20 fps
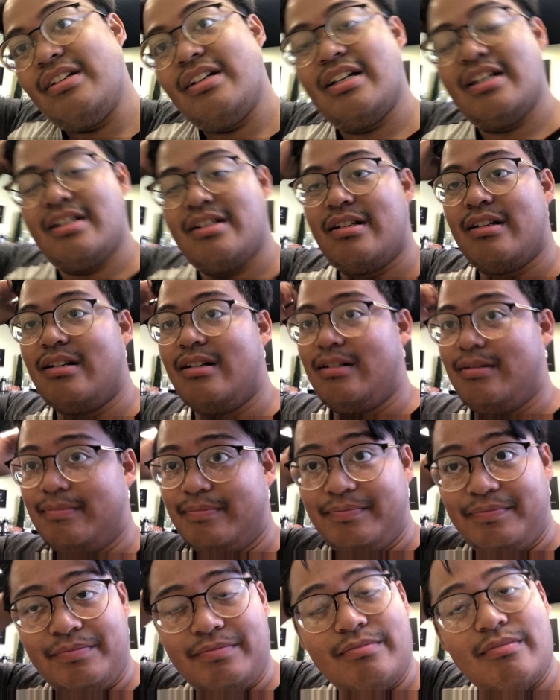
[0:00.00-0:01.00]
and
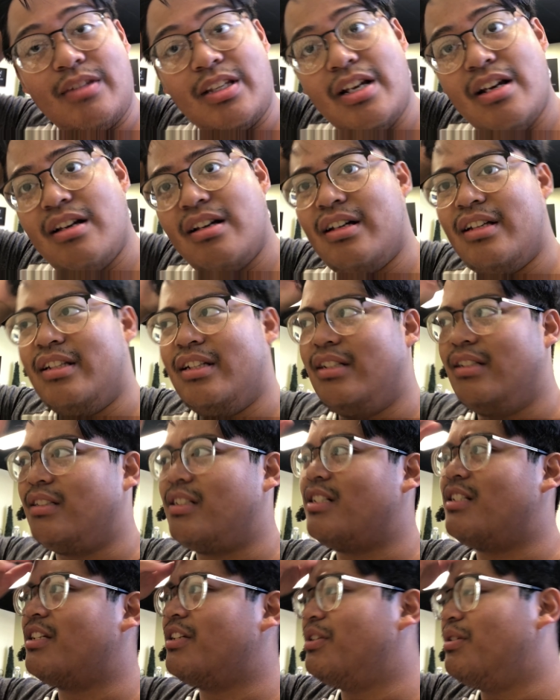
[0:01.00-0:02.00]
yeah, and then
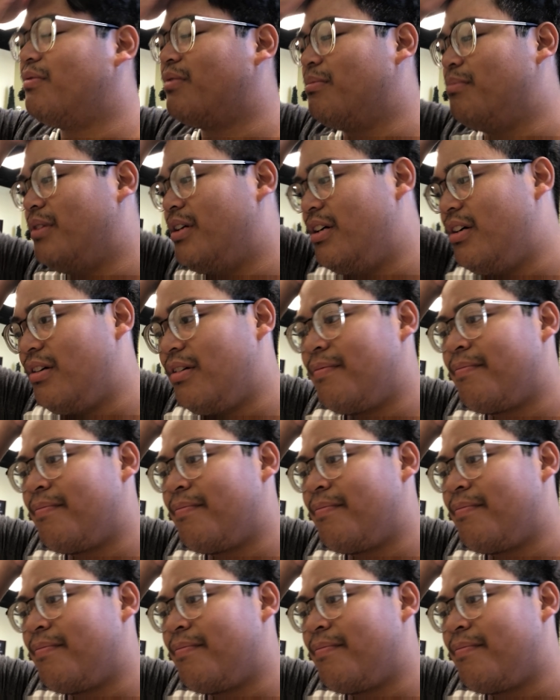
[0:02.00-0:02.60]
continue from there.